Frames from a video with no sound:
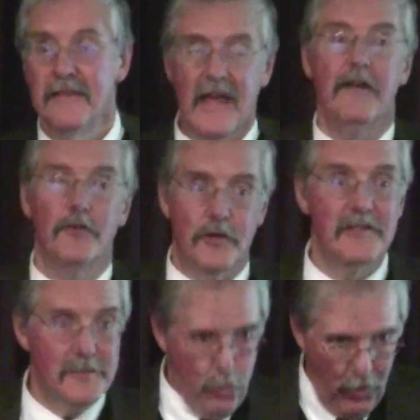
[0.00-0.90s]
And that, of
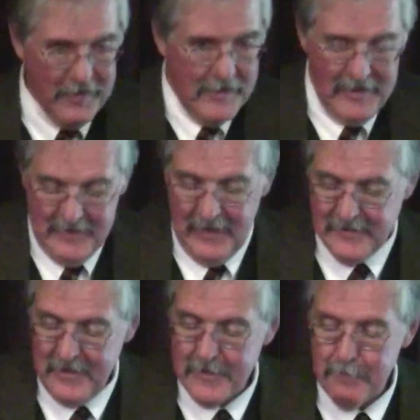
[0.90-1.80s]
course, is what
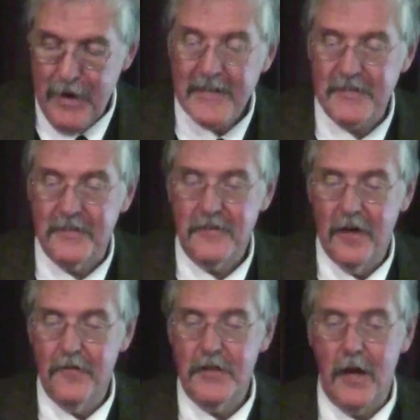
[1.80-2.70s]
is at the basis
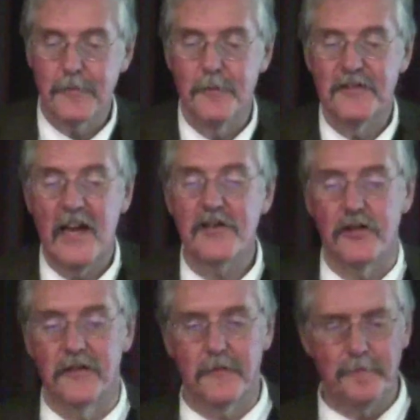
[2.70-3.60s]
of the
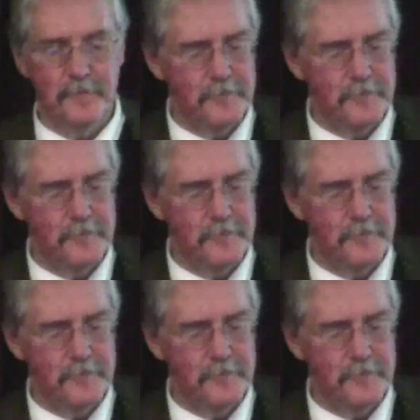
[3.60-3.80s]
optimizations.